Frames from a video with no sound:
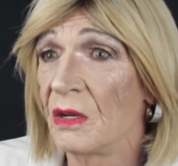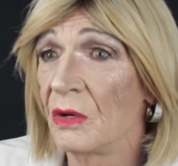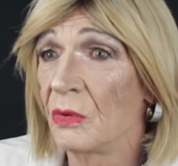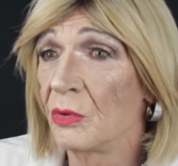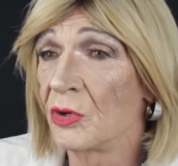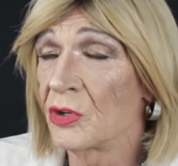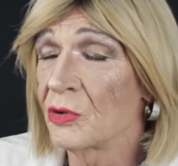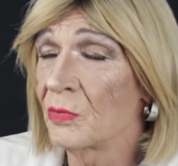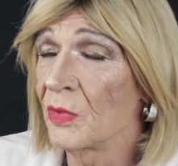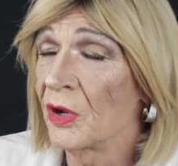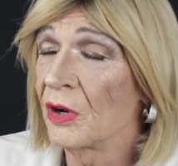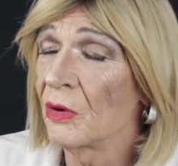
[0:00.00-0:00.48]

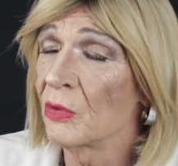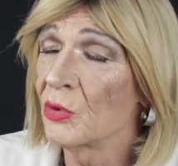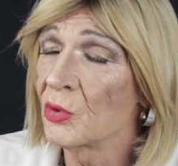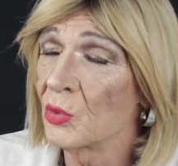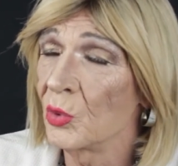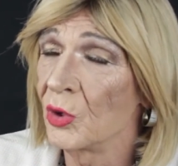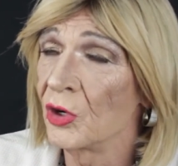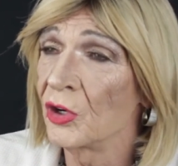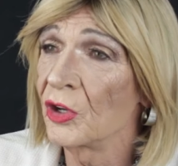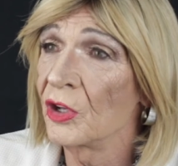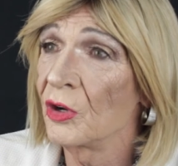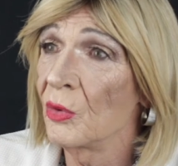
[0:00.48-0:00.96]
which meant I was
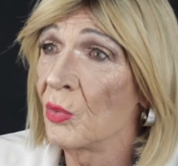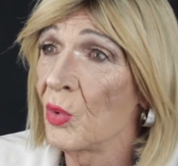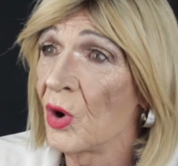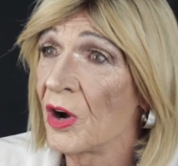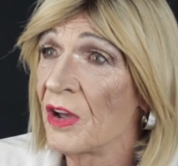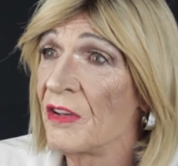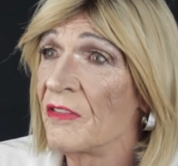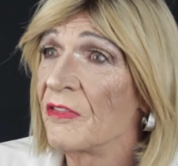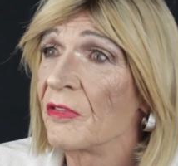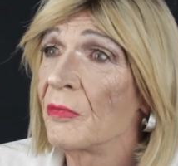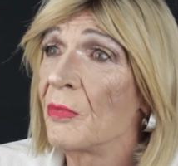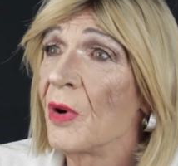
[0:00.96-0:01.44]
working
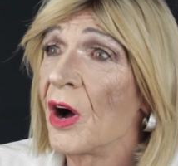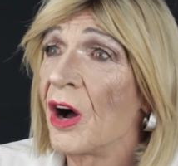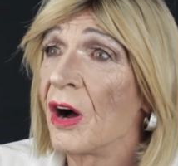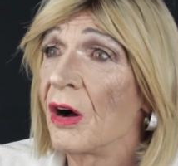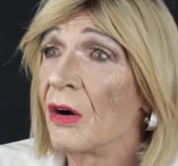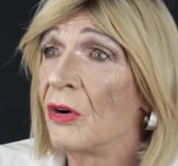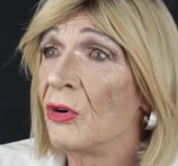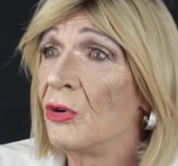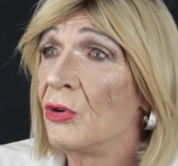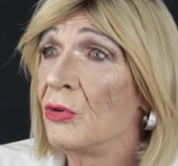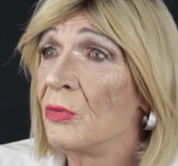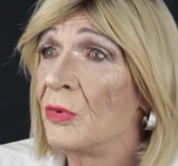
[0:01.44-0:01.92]
away from
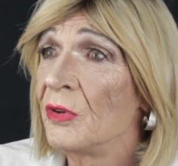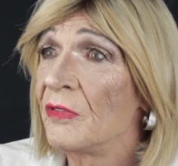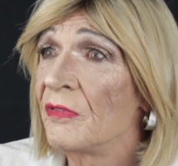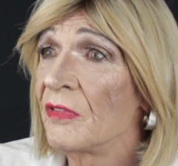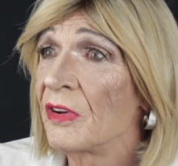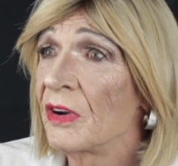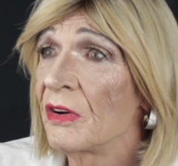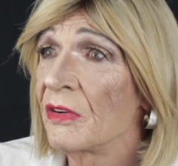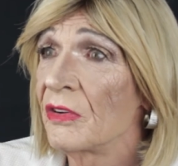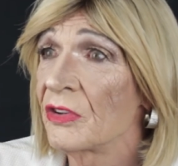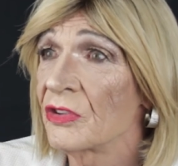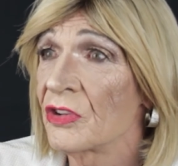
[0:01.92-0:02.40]
home in
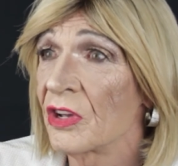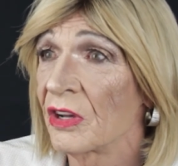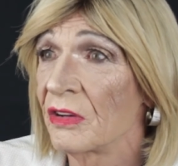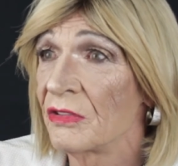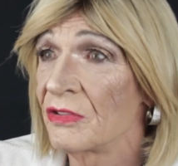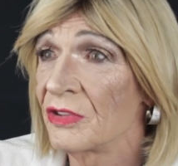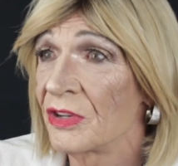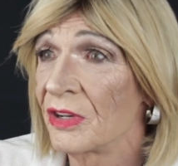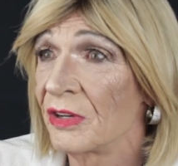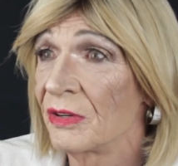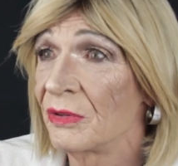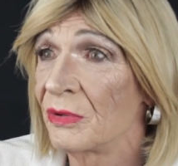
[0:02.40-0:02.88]
various
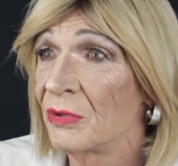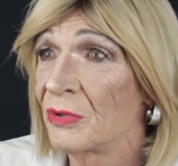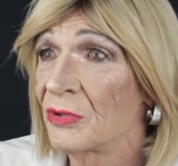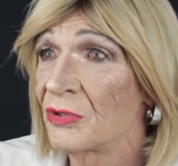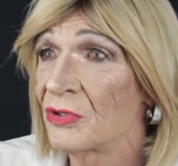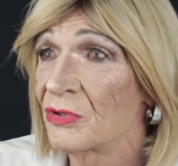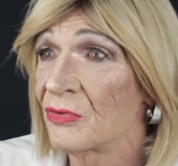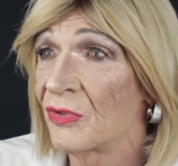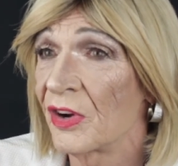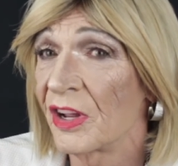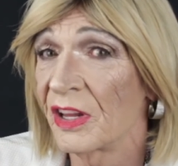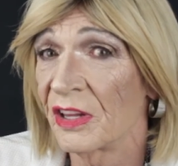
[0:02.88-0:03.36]

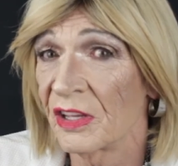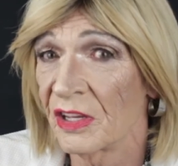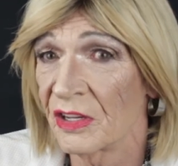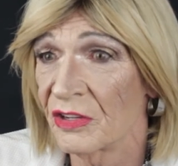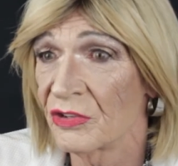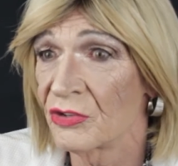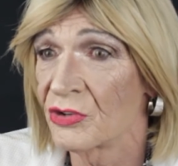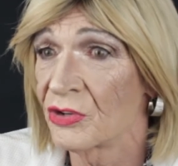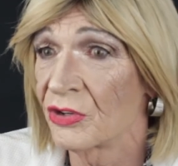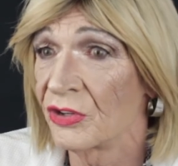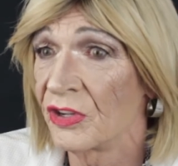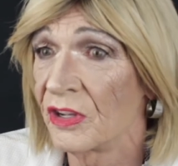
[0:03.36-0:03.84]
hotels around the
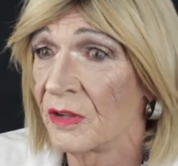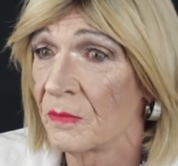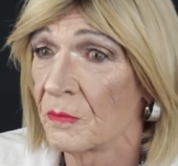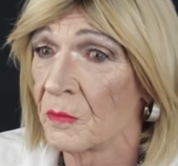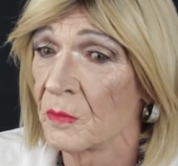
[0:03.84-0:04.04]
country.